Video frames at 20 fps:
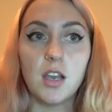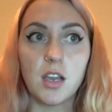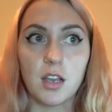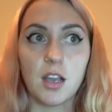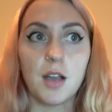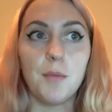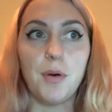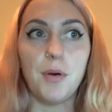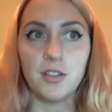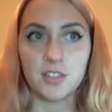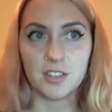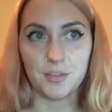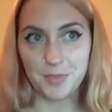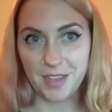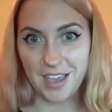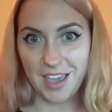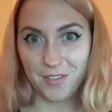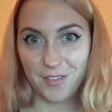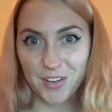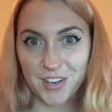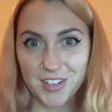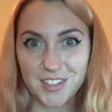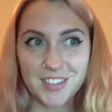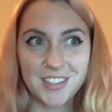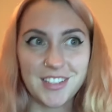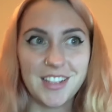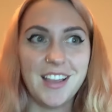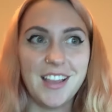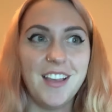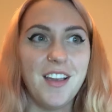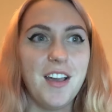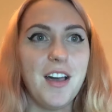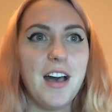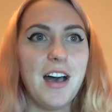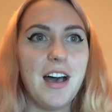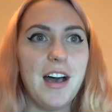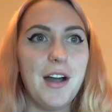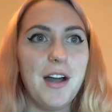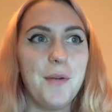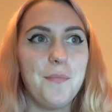compulsive behaviors.
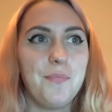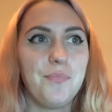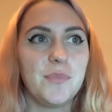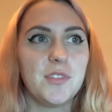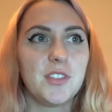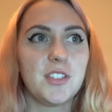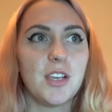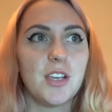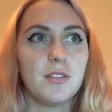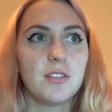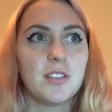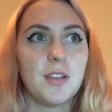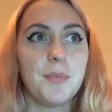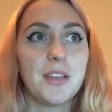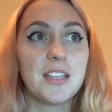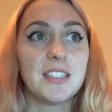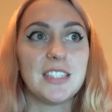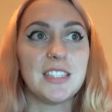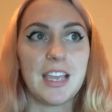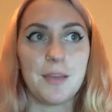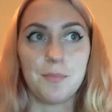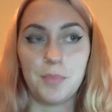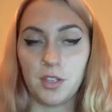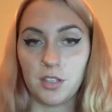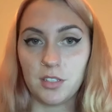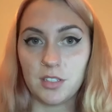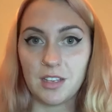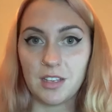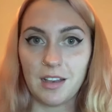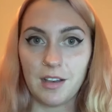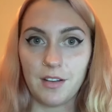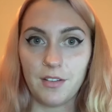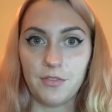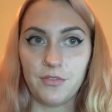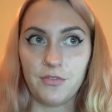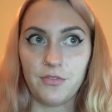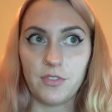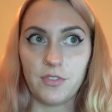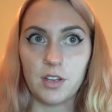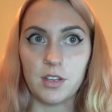So some examples
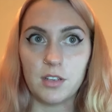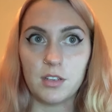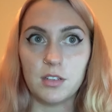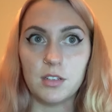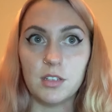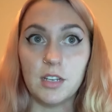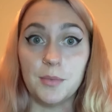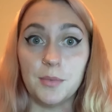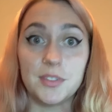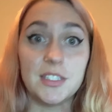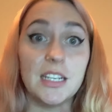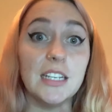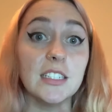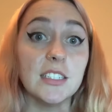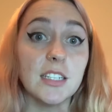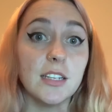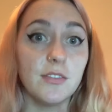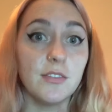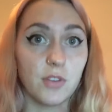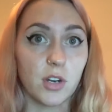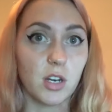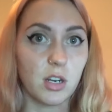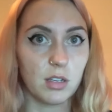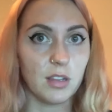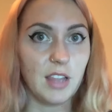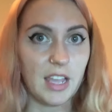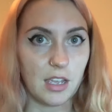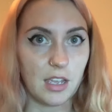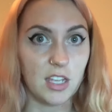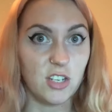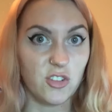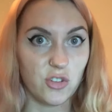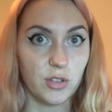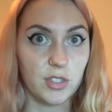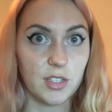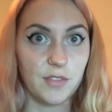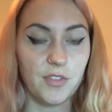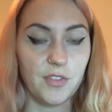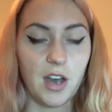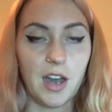of obsessive or like
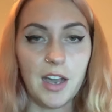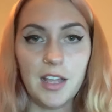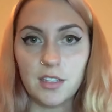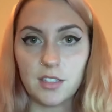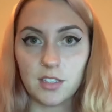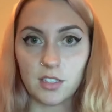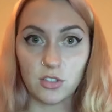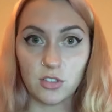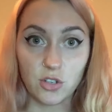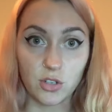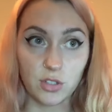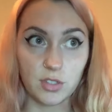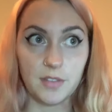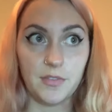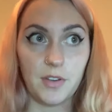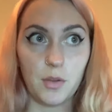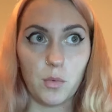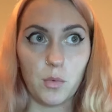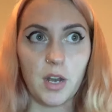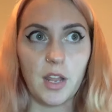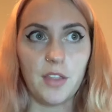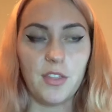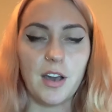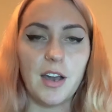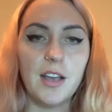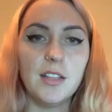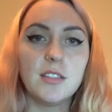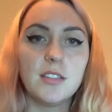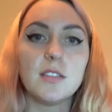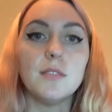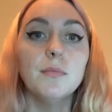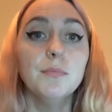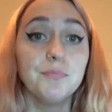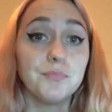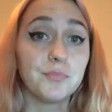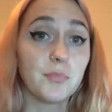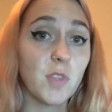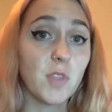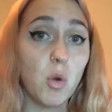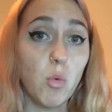intrusive unwanted thoughts.
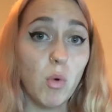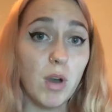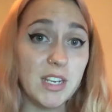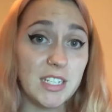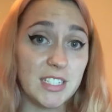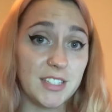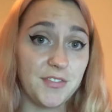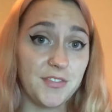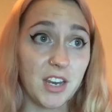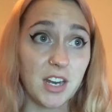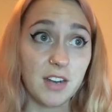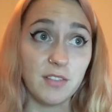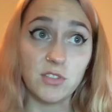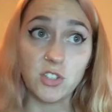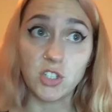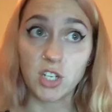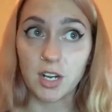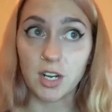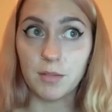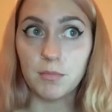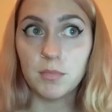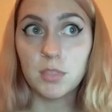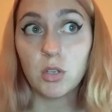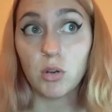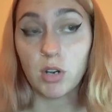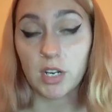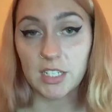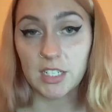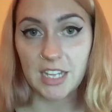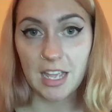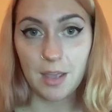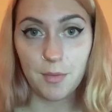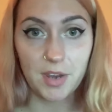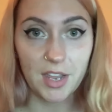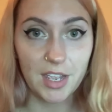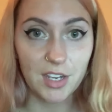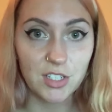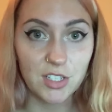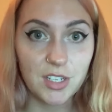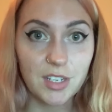One is fear of germs or
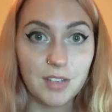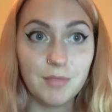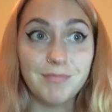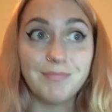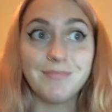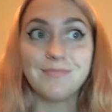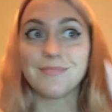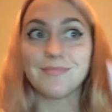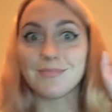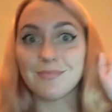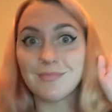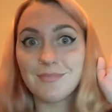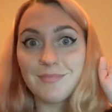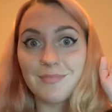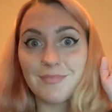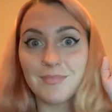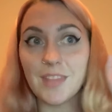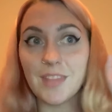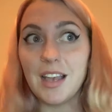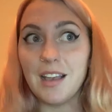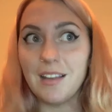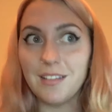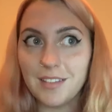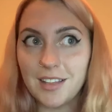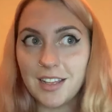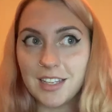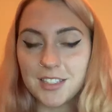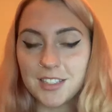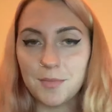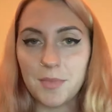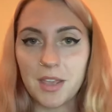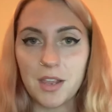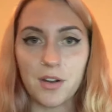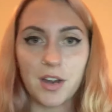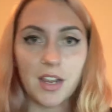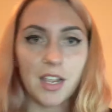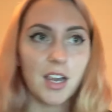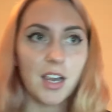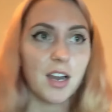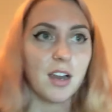contamination. That's me
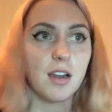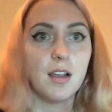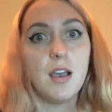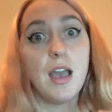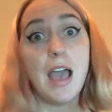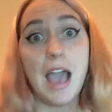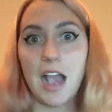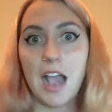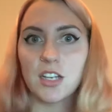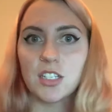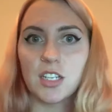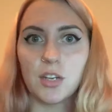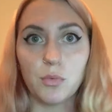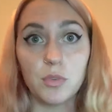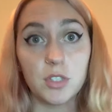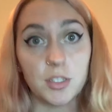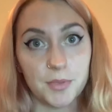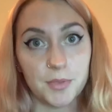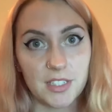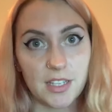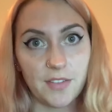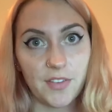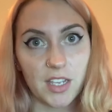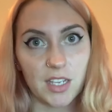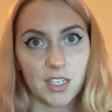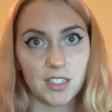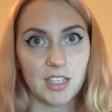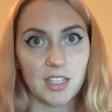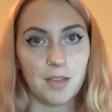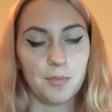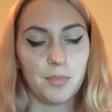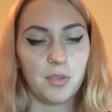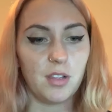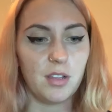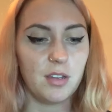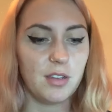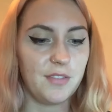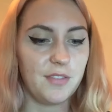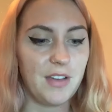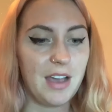right here. Actually, a real specific example,
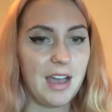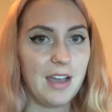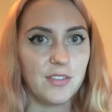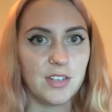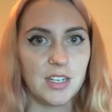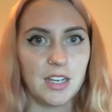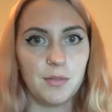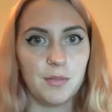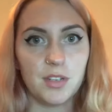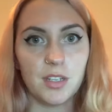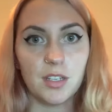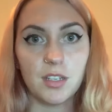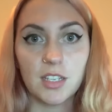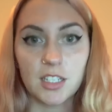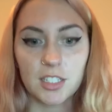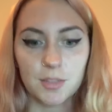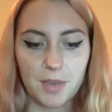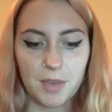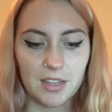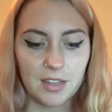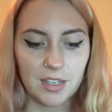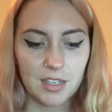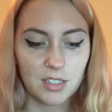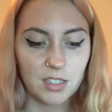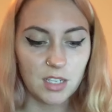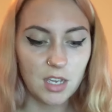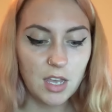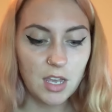if I have time to explain this.